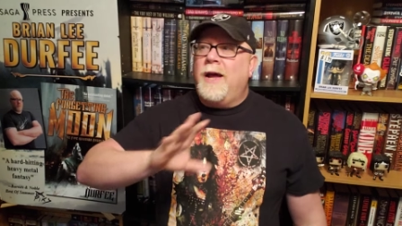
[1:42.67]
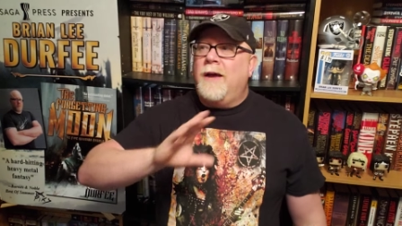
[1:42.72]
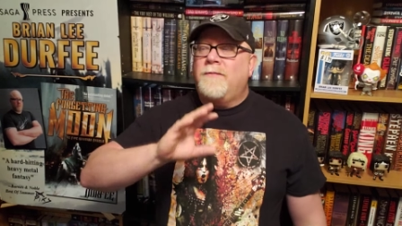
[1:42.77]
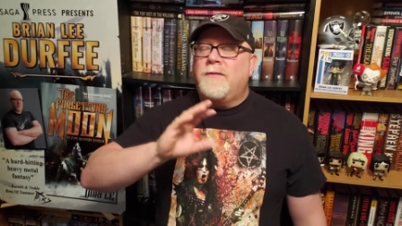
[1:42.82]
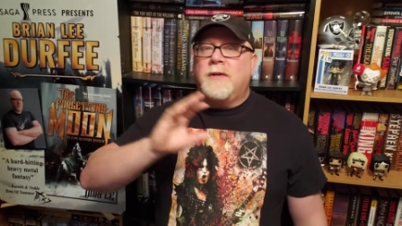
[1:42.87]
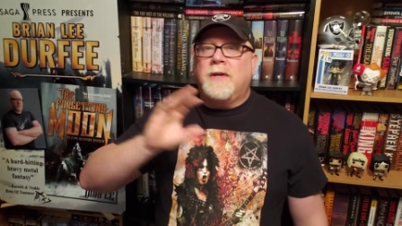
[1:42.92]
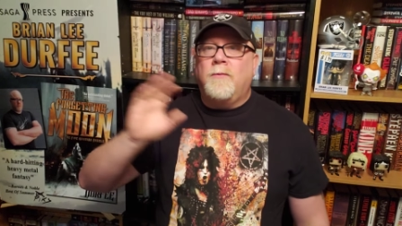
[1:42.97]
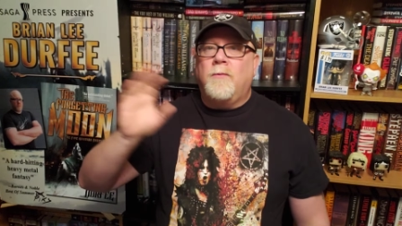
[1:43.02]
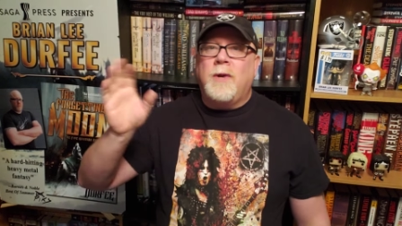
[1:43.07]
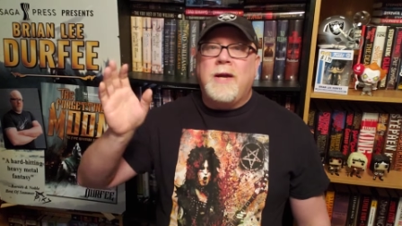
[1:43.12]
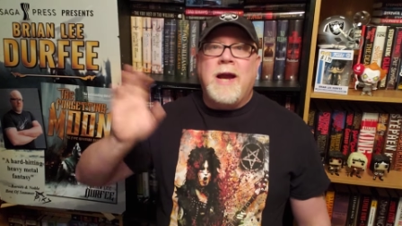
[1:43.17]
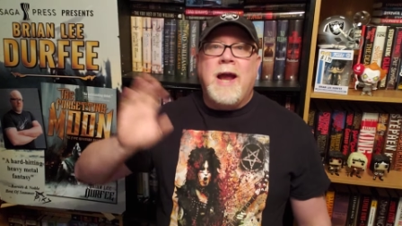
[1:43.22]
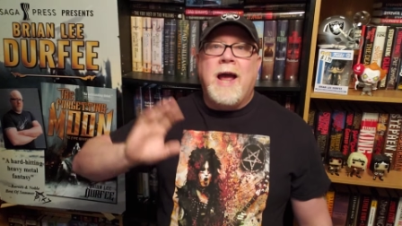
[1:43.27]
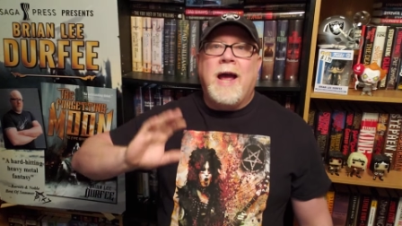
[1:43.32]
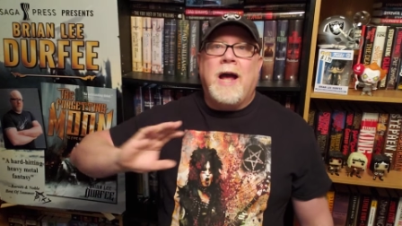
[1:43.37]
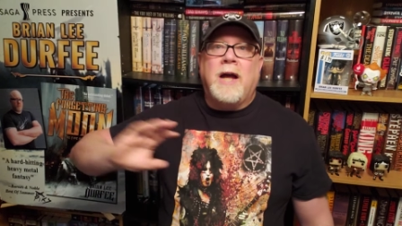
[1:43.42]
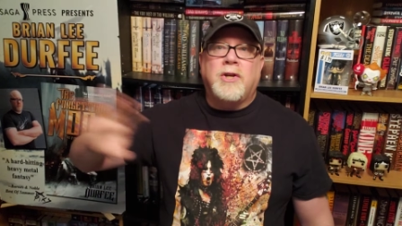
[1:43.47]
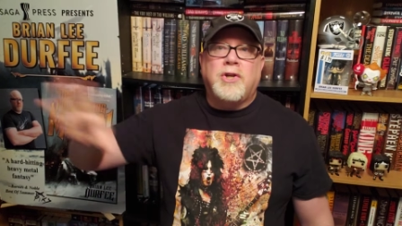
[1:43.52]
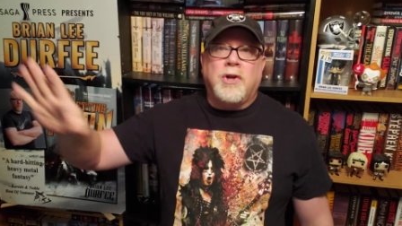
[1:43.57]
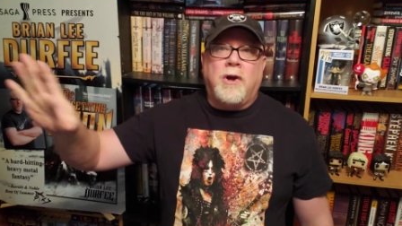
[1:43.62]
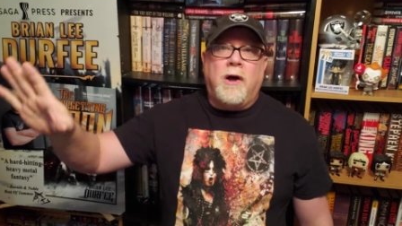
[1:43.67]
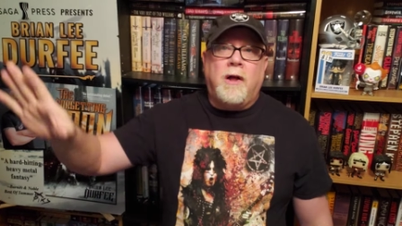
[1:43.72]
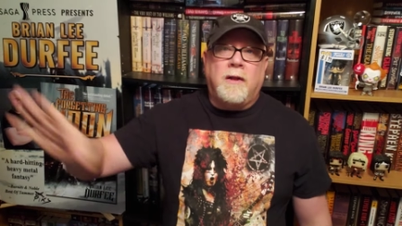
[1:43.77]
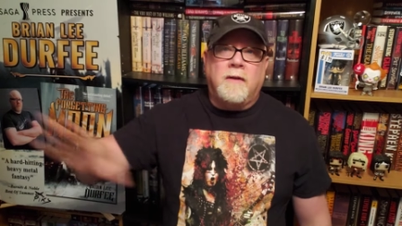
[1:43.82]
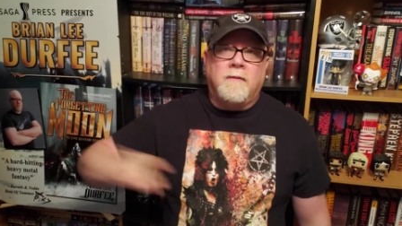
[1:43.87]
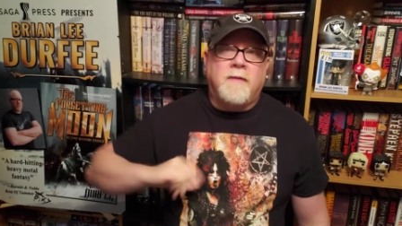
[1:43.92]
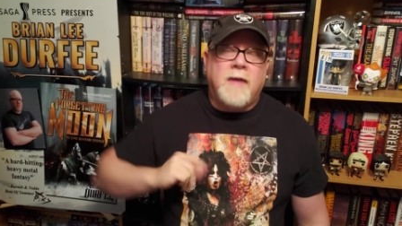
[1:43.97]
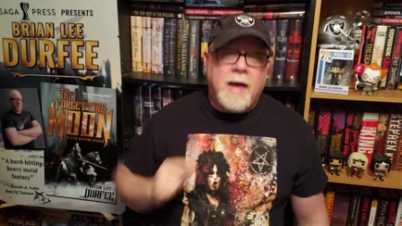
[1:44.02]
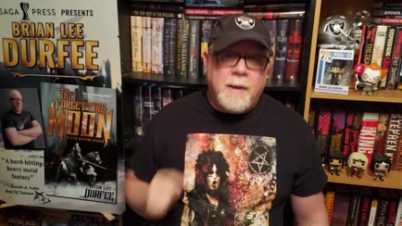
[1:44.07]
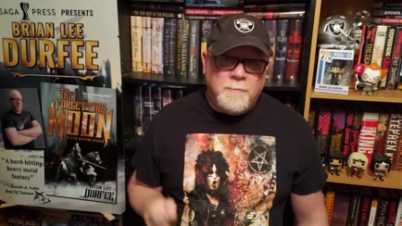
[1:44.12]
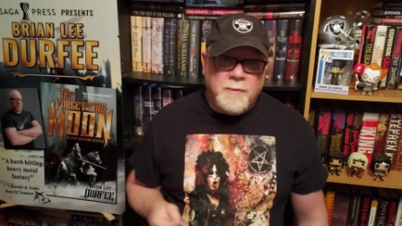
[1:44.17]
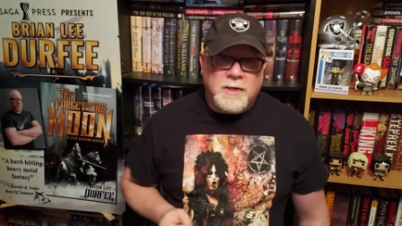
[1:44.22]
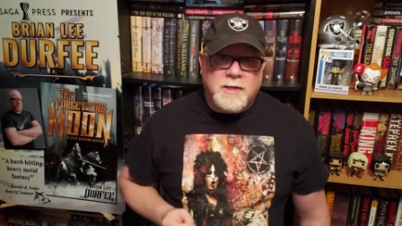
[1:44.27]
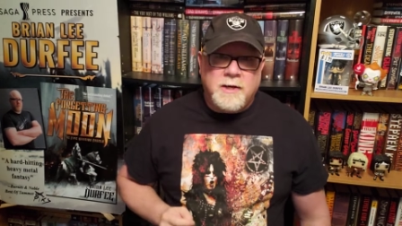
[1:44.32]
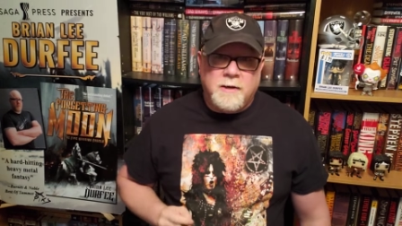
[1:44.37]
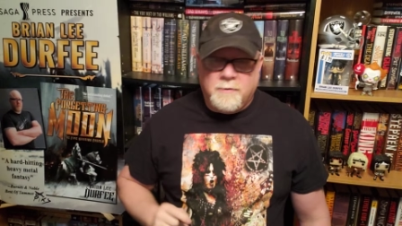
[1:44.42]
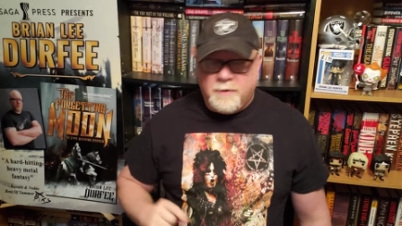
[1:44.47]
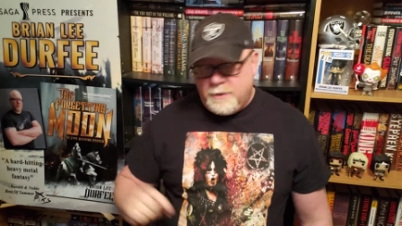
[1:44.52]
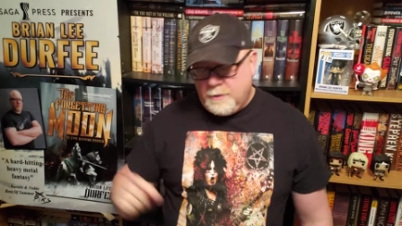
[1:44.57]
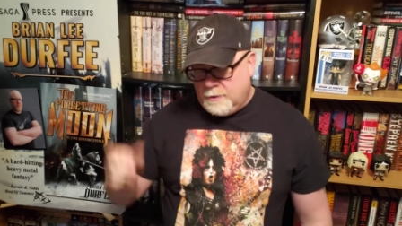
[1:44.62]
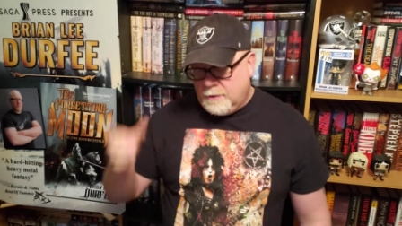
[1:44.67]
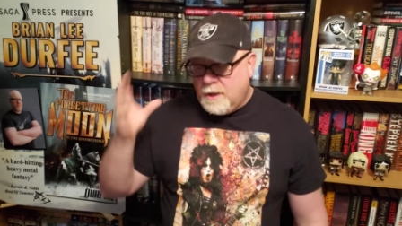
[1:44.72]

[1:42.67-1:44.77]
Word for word: have to rehash all of that material.